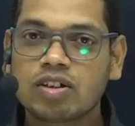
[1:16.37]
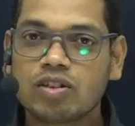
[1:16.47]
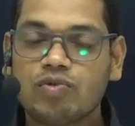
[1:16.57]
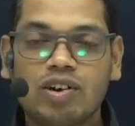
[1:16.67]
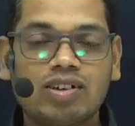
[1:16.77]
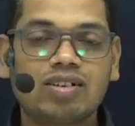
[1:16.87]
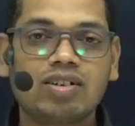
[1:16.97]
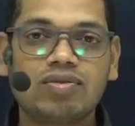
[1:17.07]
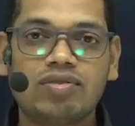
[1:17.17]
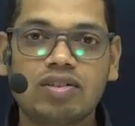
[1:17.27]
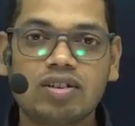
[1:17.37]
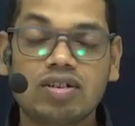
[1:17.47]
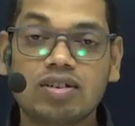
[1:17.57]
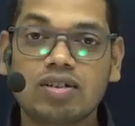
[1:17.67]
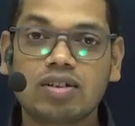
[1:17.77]
What are the
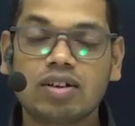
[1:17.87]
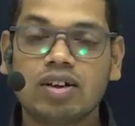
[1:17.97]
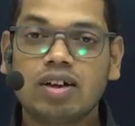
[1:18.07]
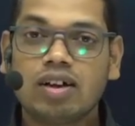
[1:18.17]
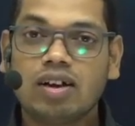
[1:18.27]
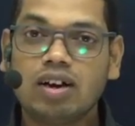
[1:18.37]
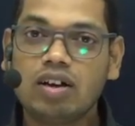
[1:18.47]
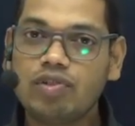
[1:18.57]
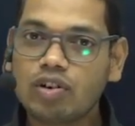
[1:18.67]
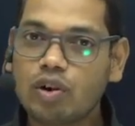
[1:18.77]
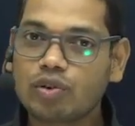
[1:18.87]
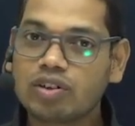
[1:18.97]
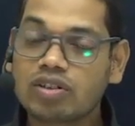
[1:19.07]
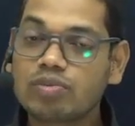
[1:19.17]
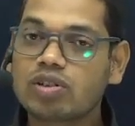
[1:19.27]
differences? Living
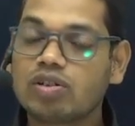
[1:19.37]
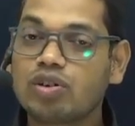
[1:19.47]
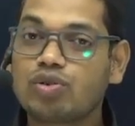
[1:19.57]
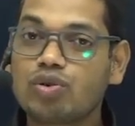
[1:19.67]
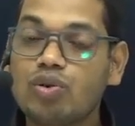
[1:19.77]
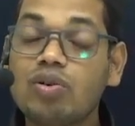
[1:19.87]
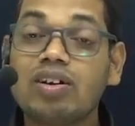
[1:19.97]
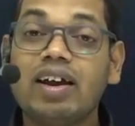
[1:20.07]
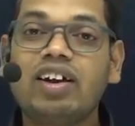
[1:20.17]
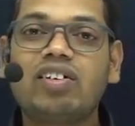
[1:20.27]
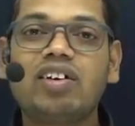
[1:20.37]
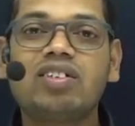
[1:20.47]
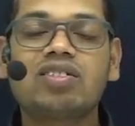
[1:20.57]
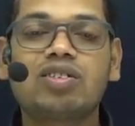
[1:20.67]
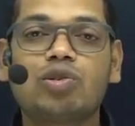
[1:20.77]
organisms, they show
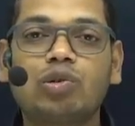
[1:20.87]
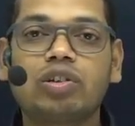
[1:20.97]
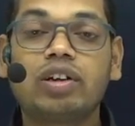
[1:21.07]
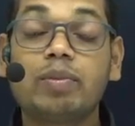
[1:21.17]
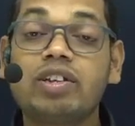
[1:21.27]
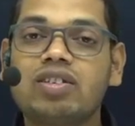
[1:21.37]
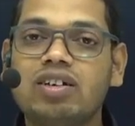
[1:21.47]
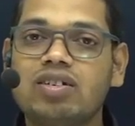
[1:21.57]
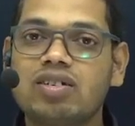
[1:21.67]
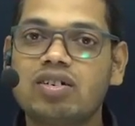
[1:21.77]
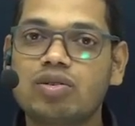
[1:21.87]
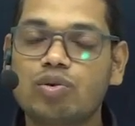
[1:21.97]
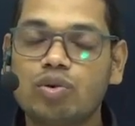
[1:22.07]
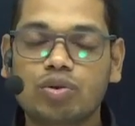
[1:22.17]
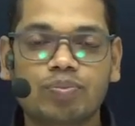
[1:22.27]
intrinsic growth, that means internal
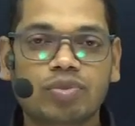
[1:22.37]
growth.